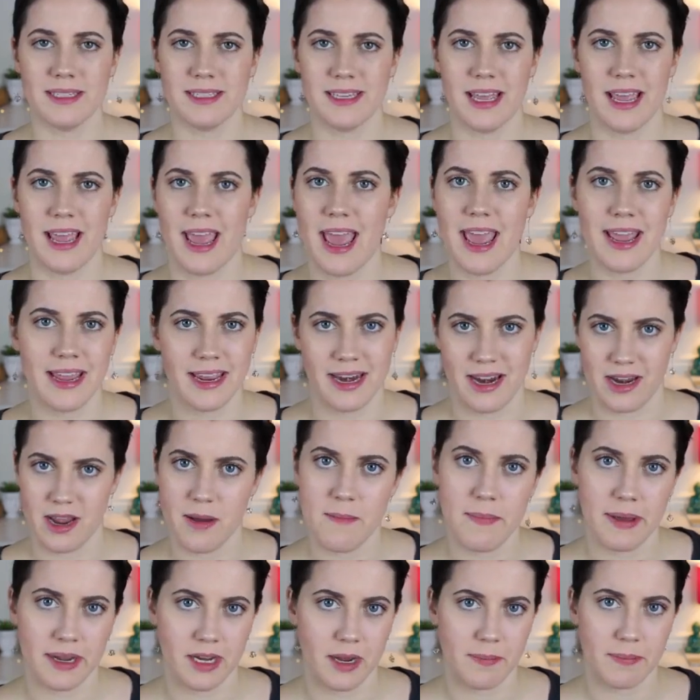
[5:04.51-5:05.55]
and say, hey, can I
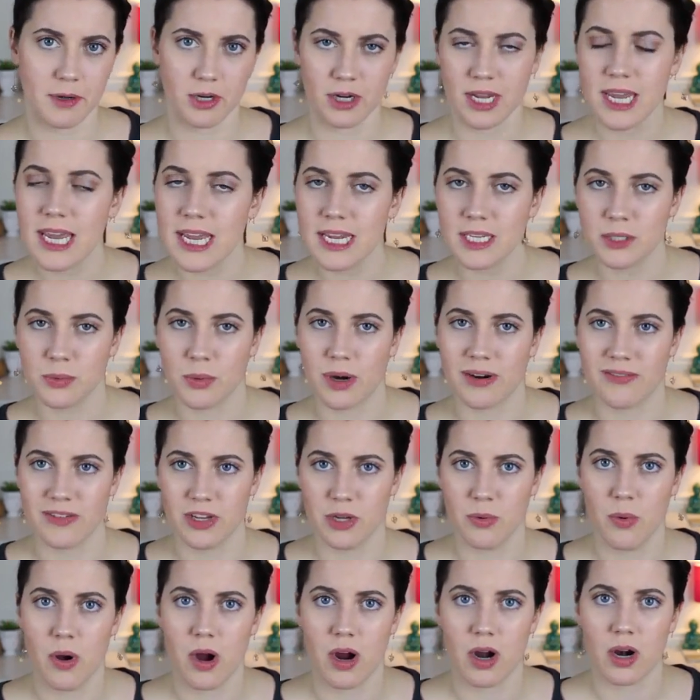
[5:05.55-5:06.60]
come pick up your keys wherever
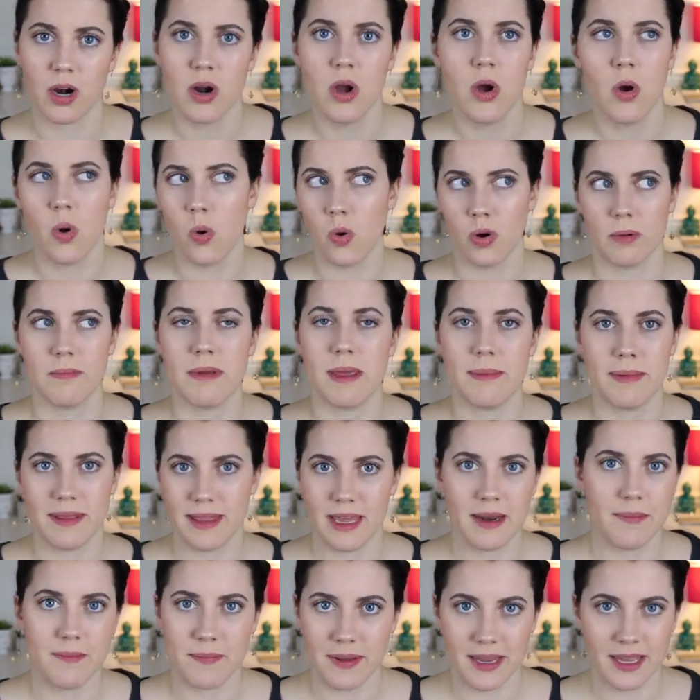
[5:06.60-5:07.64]
you are? Or maybe
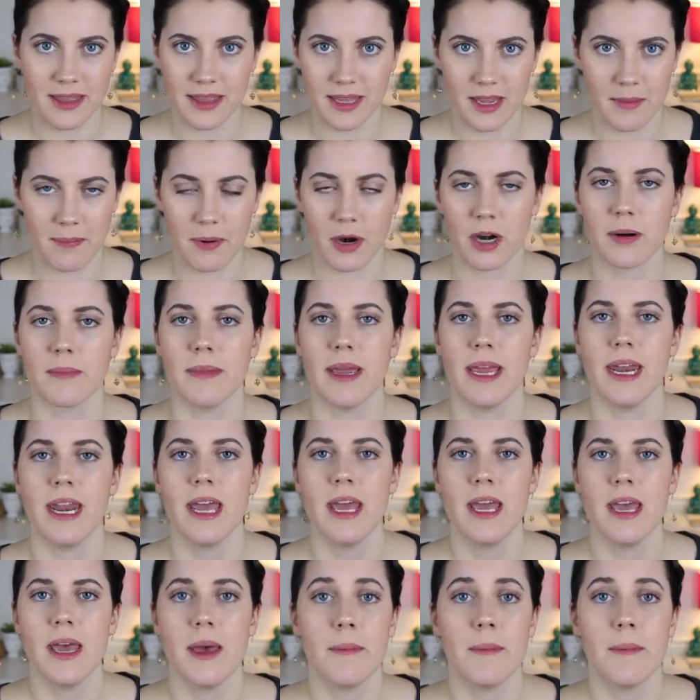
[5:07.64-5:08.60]
they'd be in the apartment.